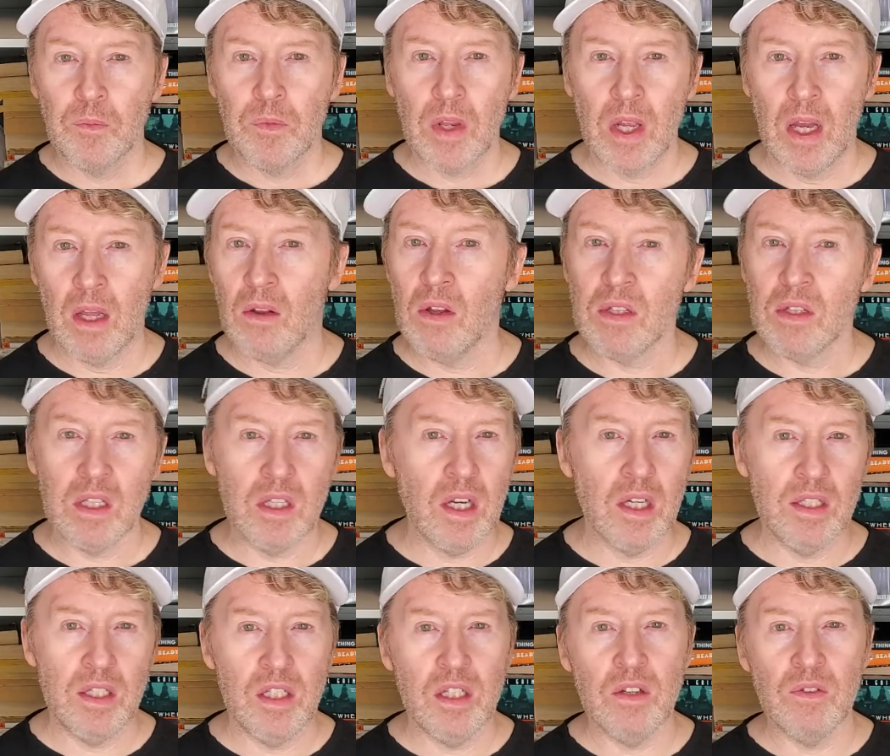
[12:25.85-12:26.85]
I like the
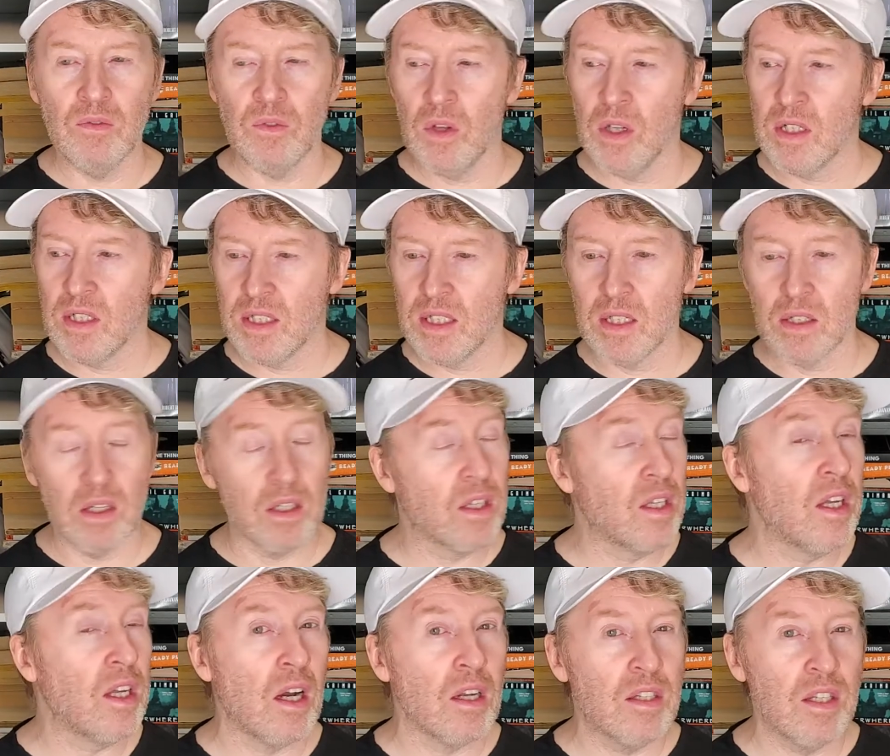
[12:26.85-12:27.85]
idea of, like I said, like the
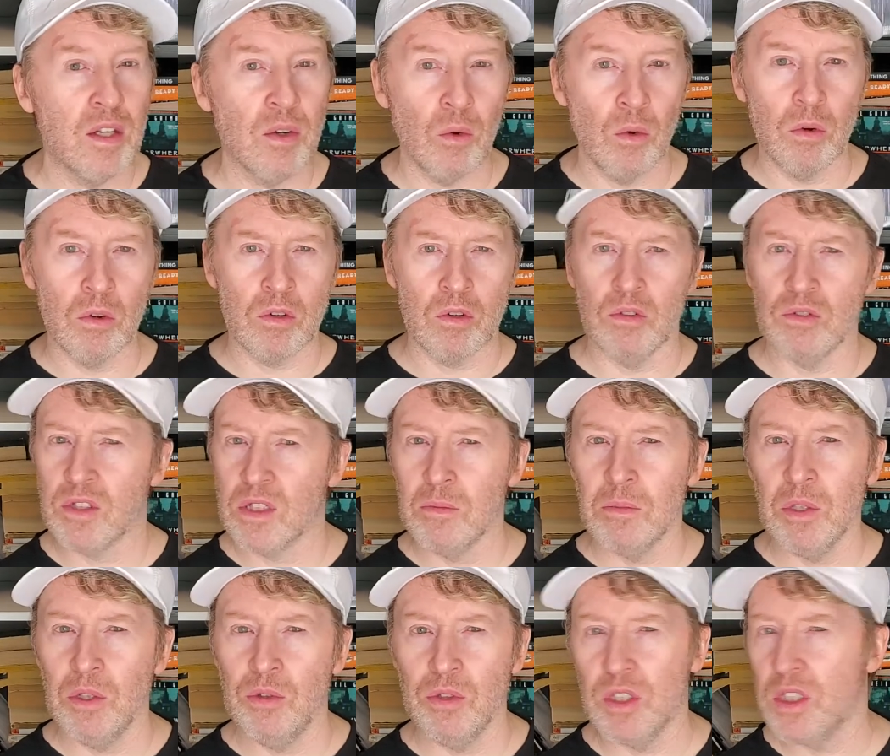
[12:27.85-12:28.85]
Undead Oracle, somebody
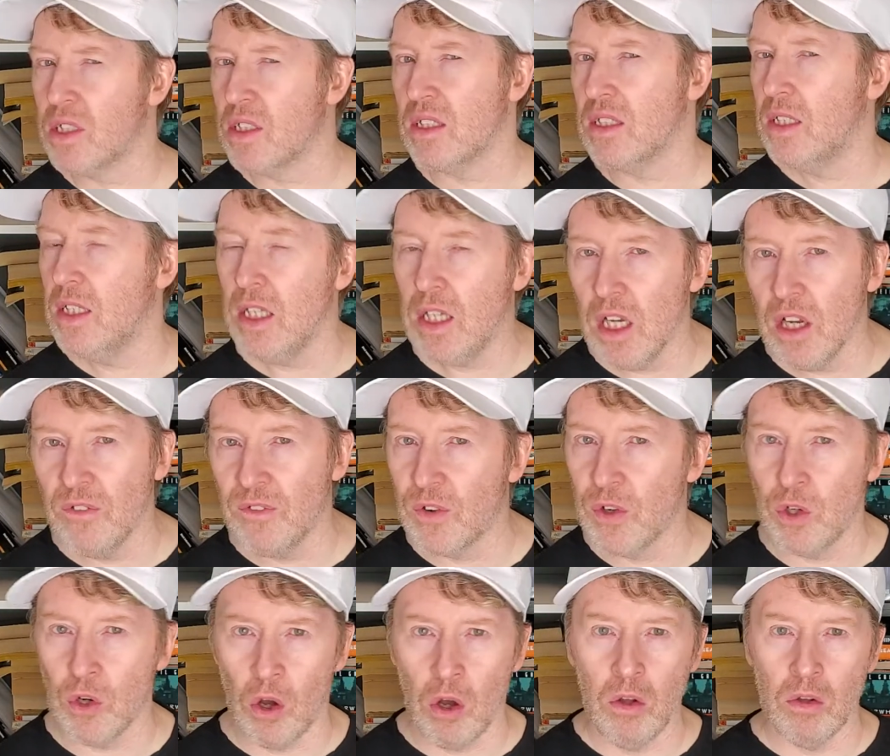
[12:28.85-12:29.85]
who's just seeking for
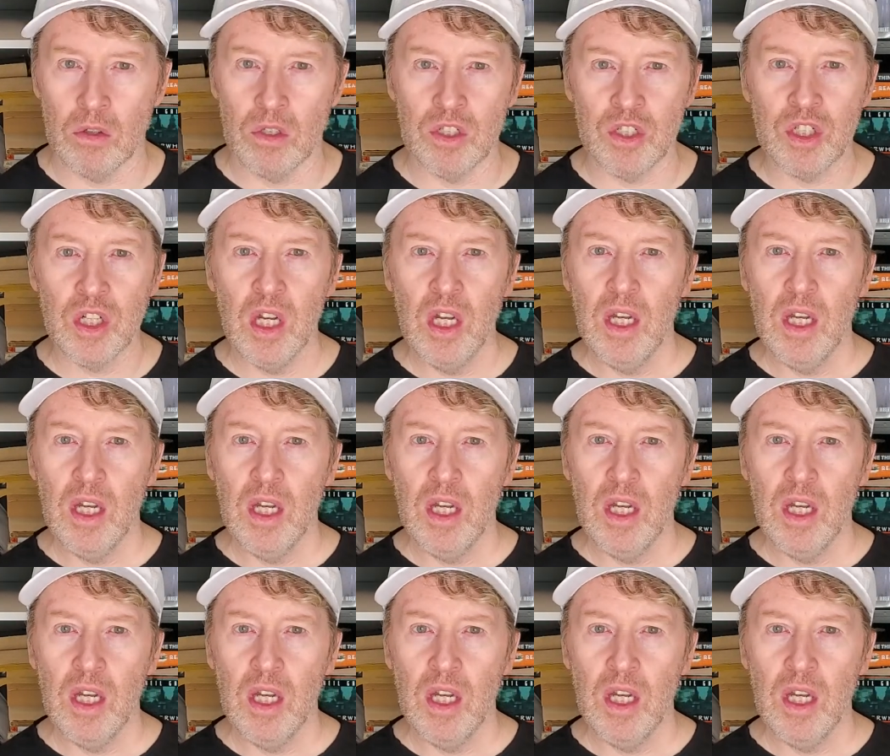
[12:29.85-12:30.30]
knowledge.